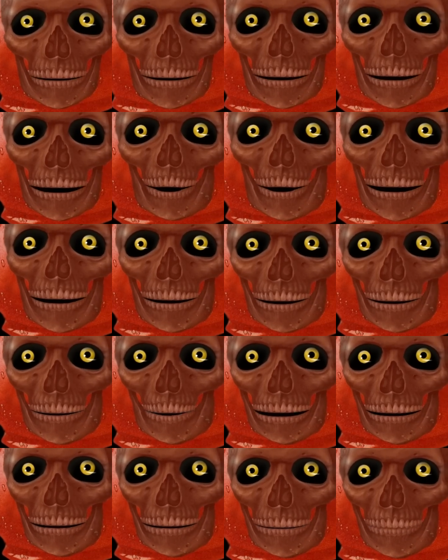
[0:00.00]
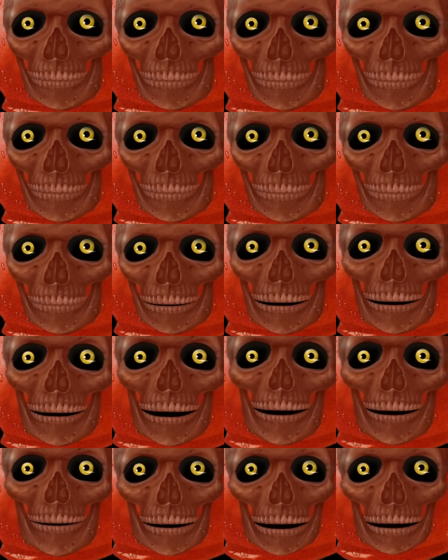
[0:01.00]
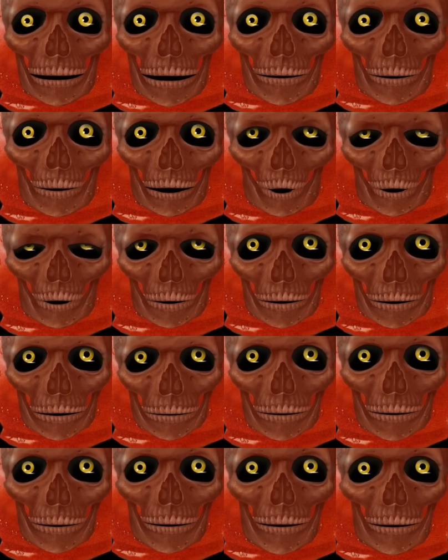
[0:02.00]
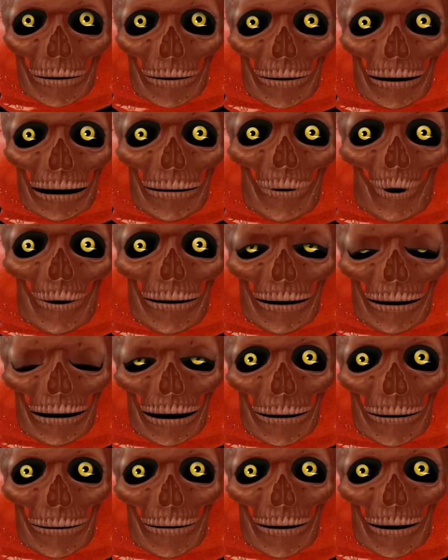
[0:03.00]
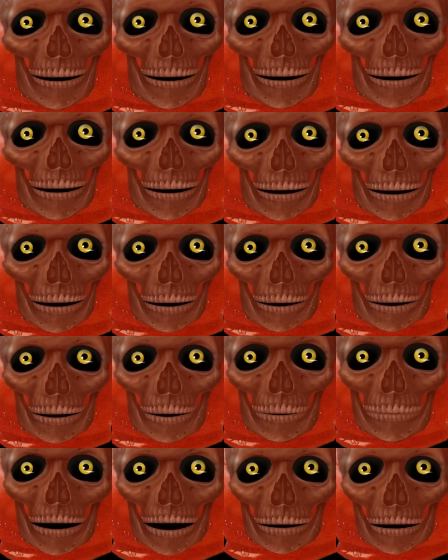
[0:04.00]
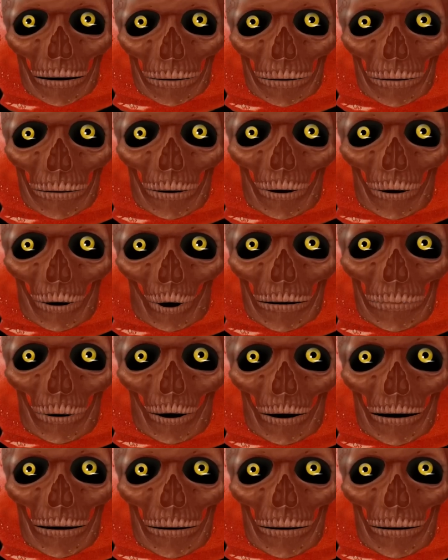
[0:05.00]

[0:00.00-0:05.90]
It reads: Feminism section. What is feminism? The fight, want for